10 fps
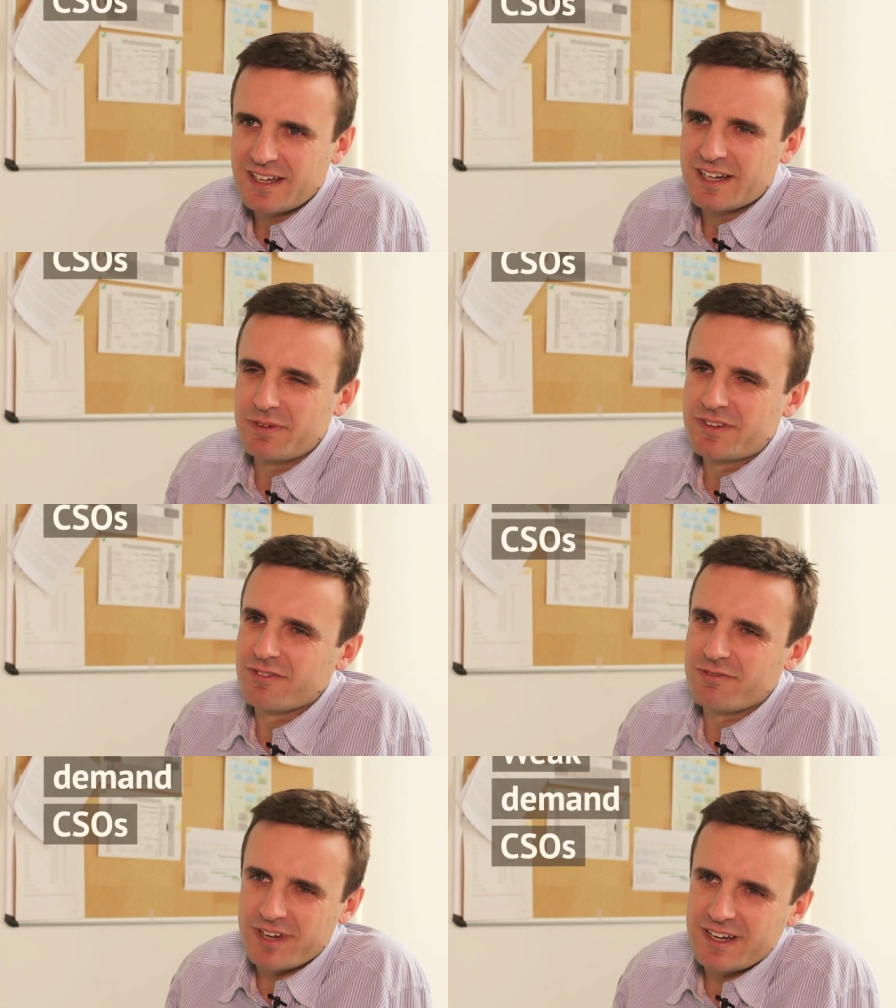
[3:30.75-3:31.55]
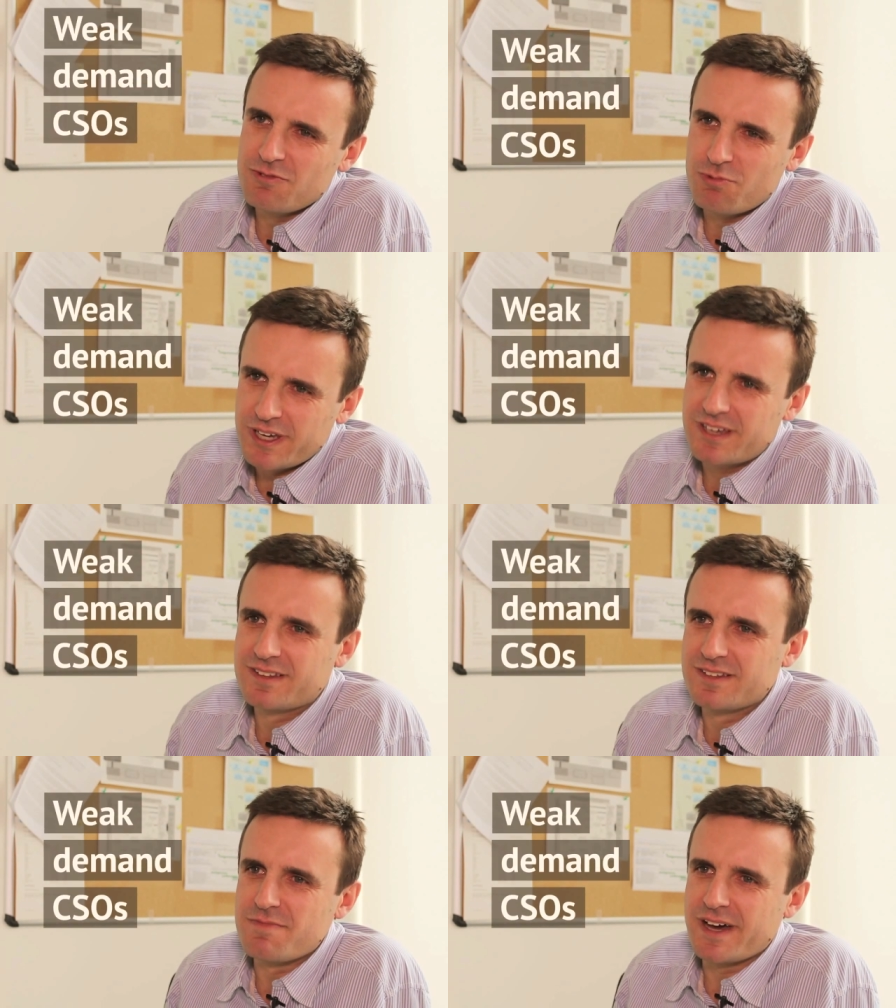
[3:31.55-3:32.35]
And we saw very
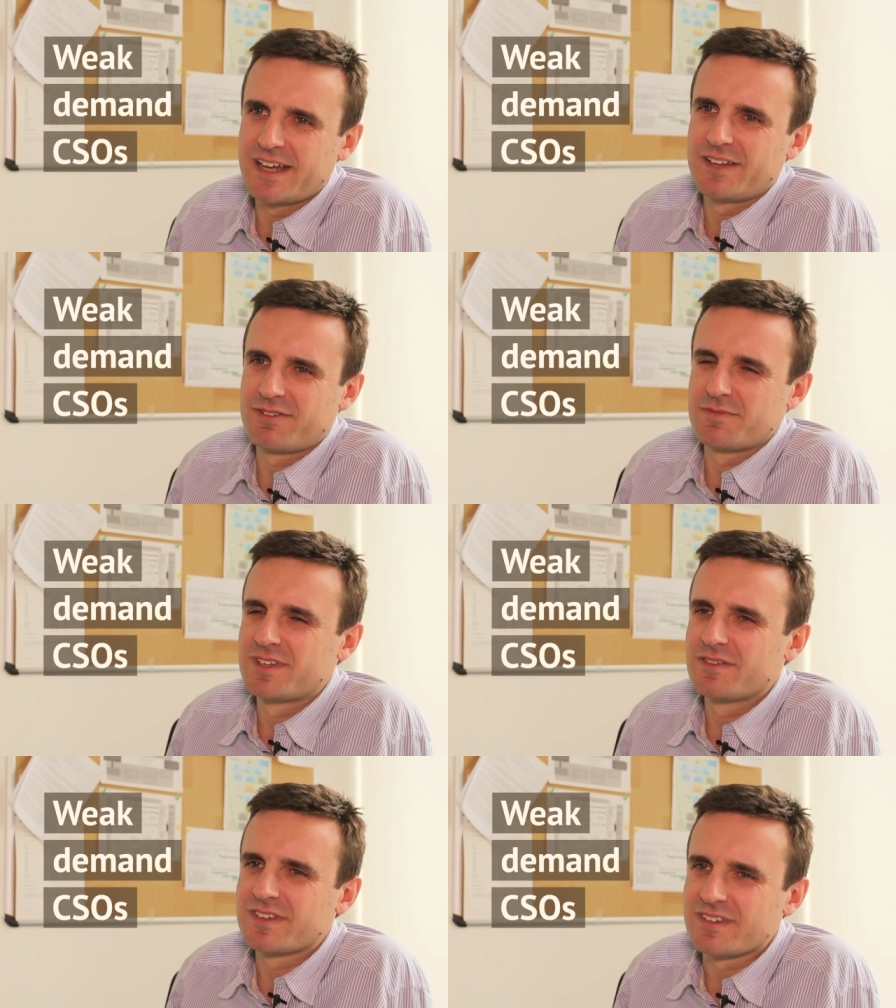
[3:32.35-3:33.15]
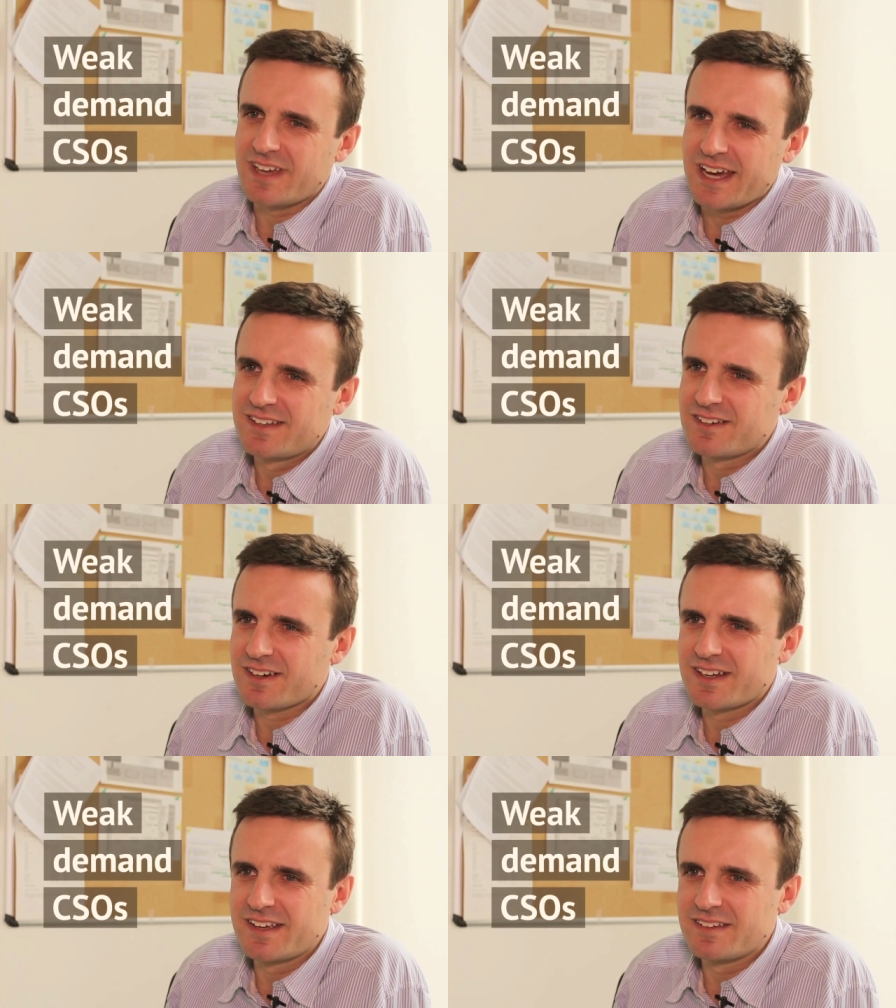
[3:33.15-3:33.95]
weak demand from civil society
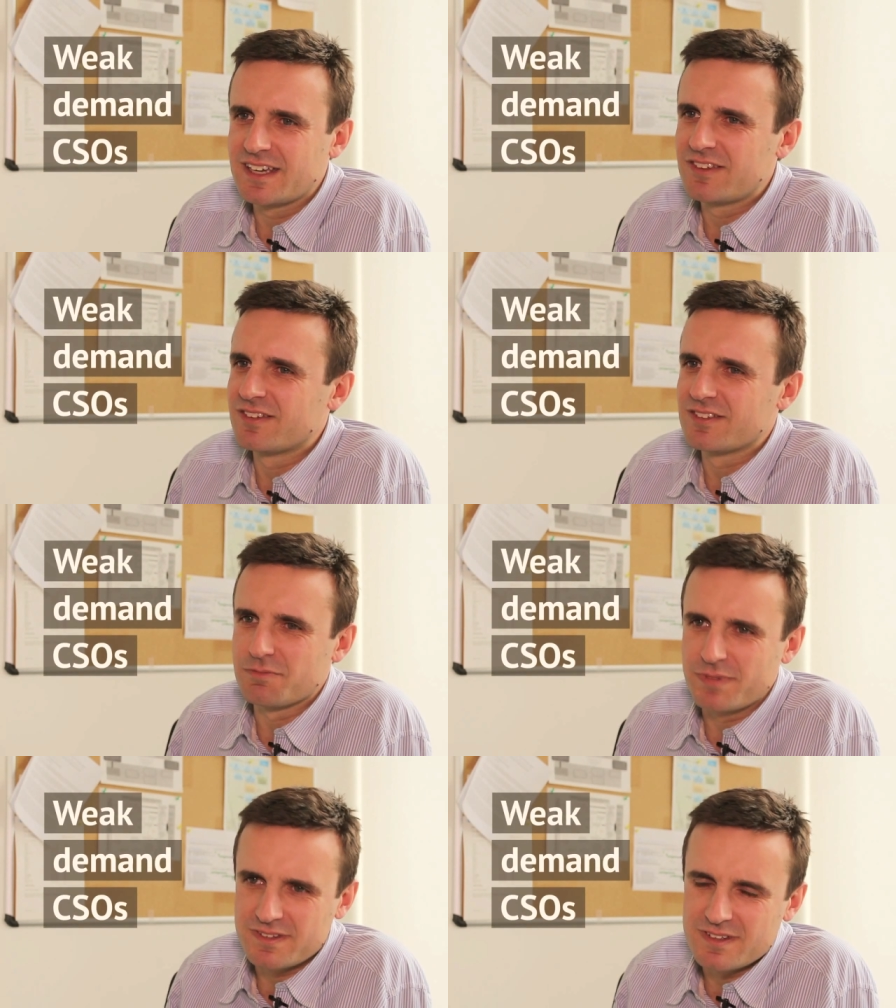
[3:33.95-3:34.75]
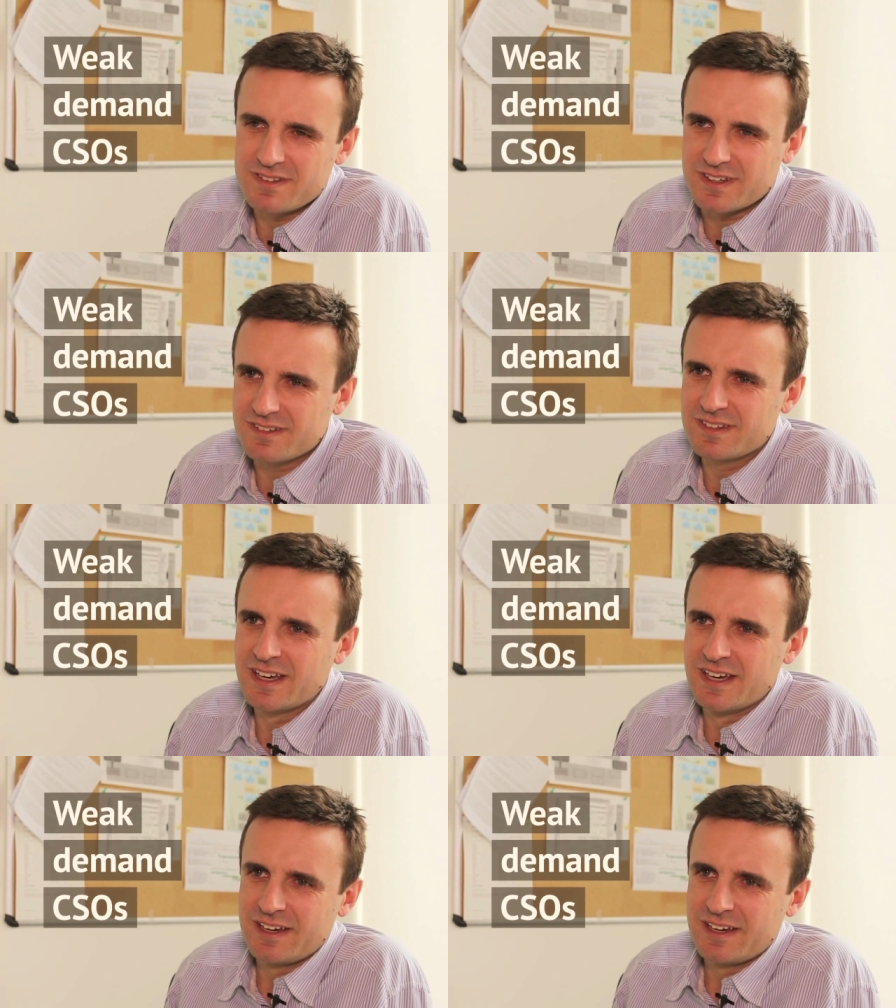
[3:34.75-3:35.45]
organizations or businesses